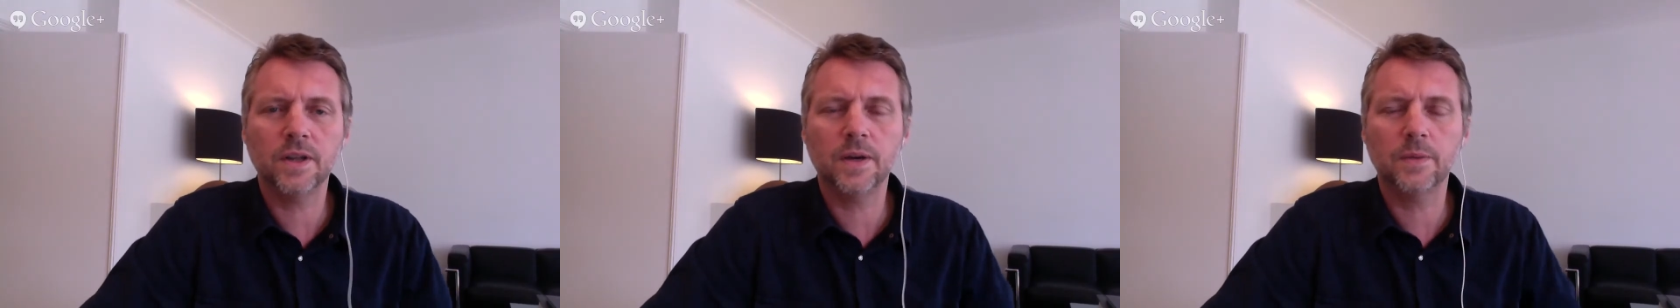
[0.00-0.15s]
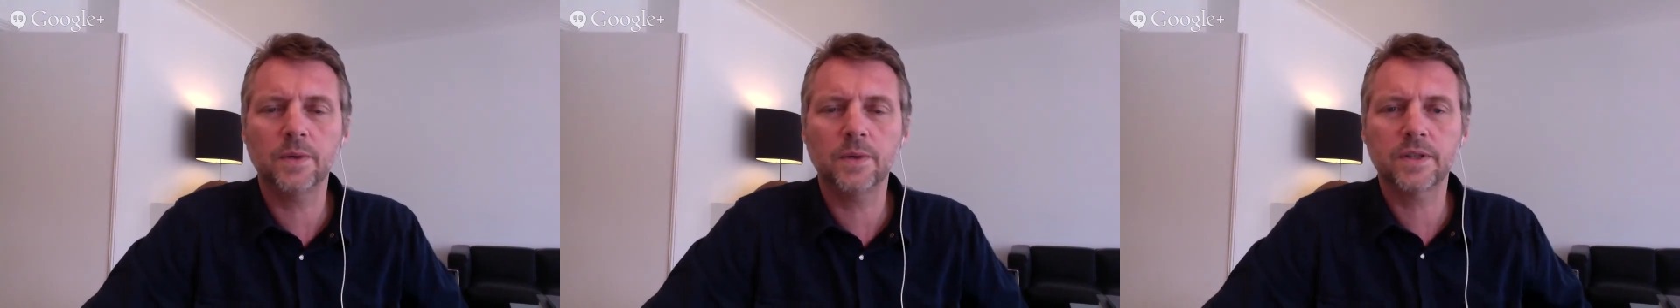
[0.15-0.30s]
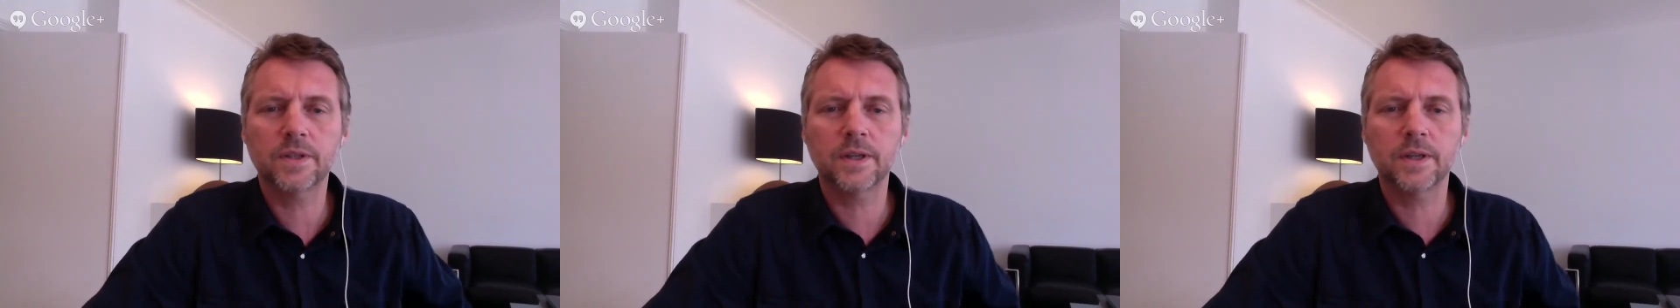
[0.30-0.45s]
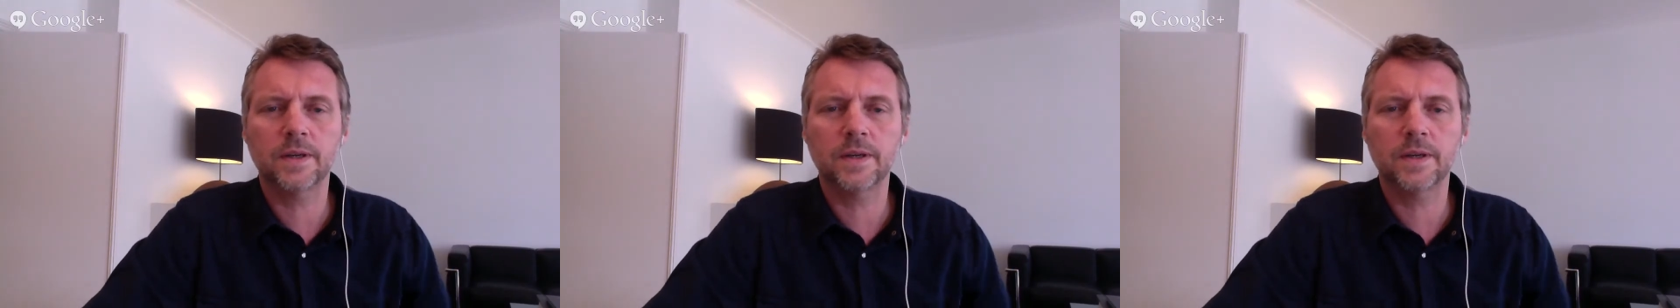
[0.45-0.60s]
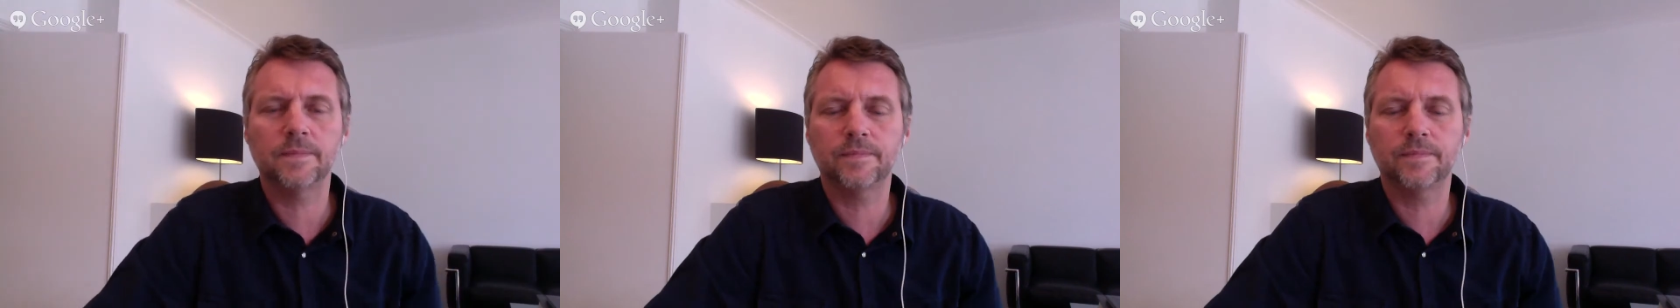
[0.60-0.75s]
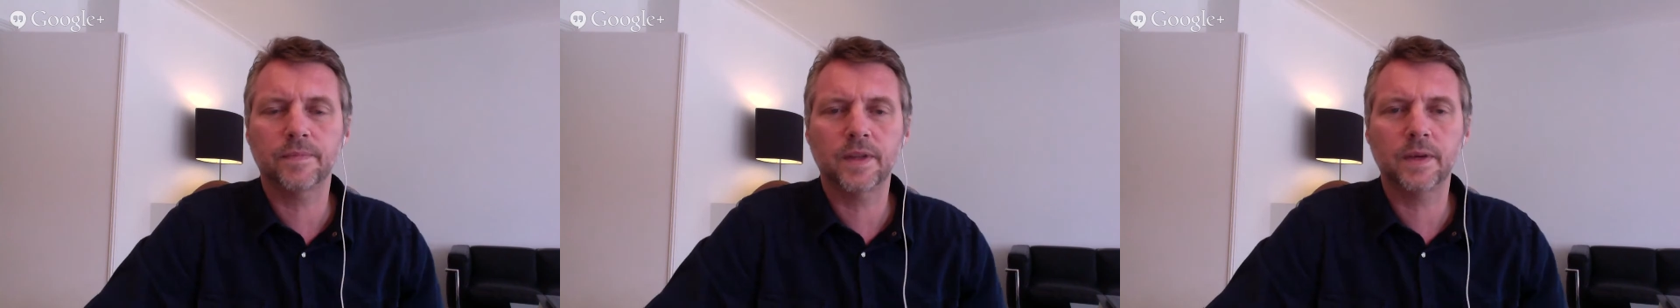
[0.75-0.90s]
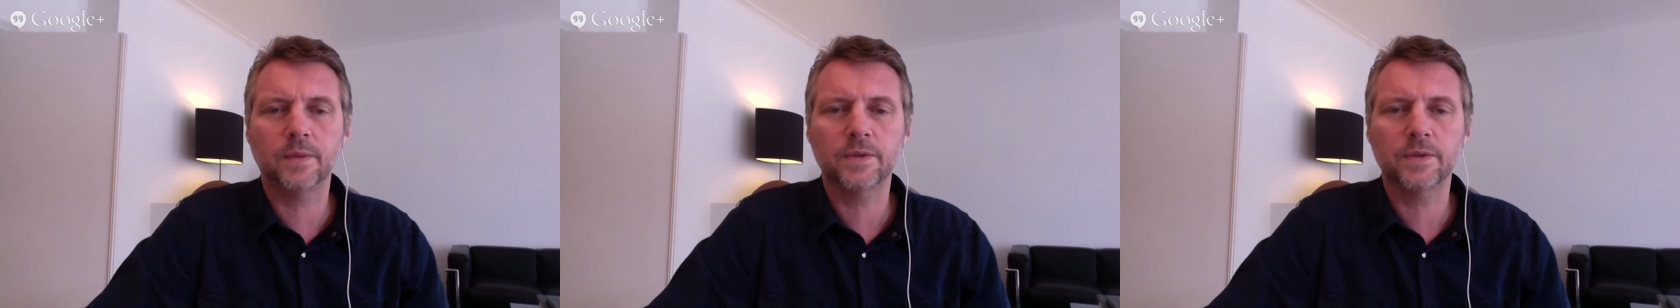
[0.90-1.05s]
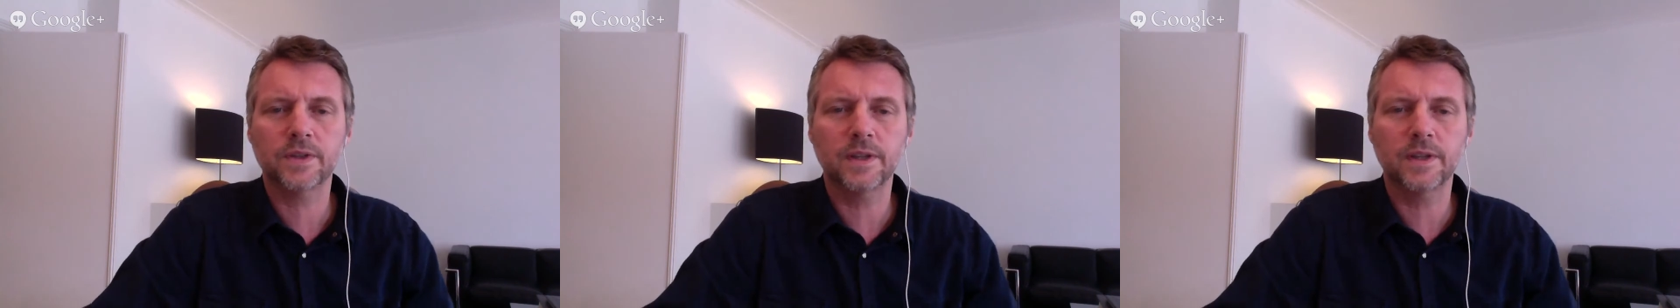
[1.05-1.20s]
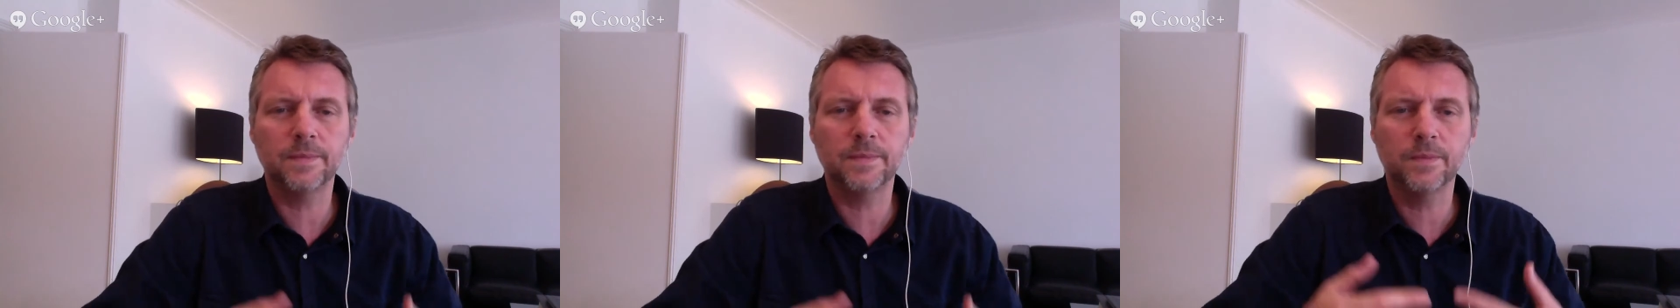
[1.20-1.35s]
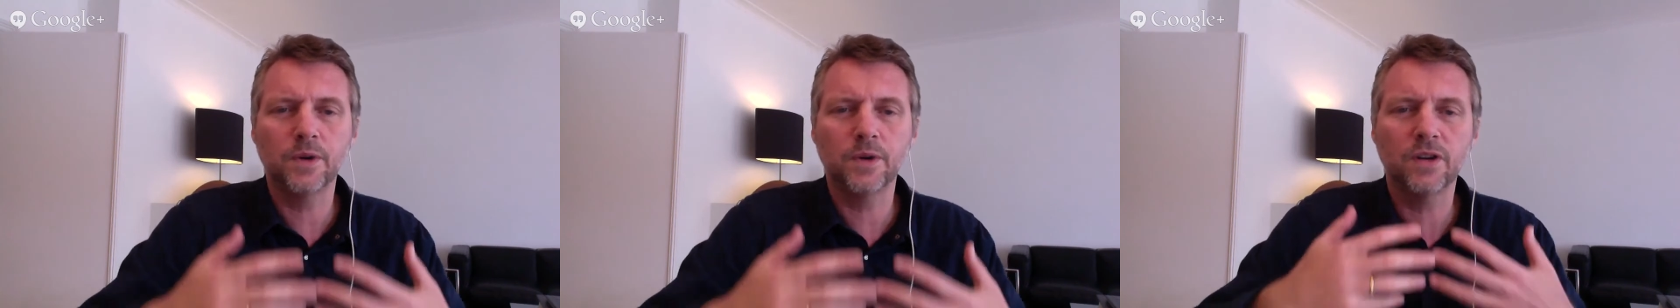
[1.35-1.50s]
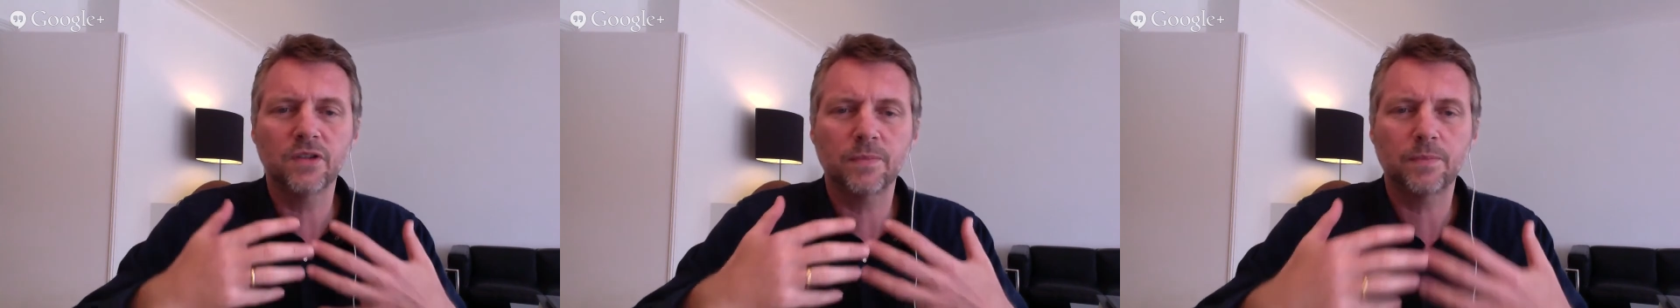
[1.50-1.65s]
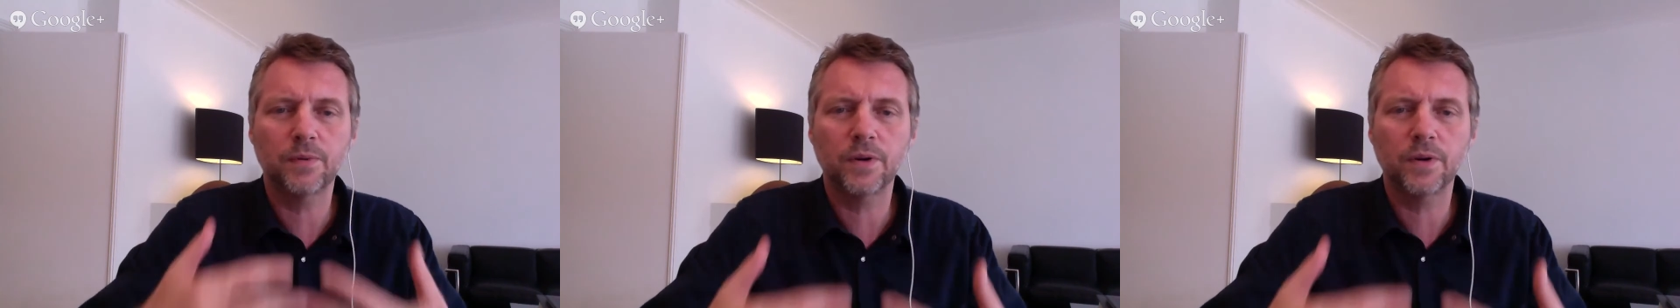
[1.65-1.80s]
That was a little bit more of a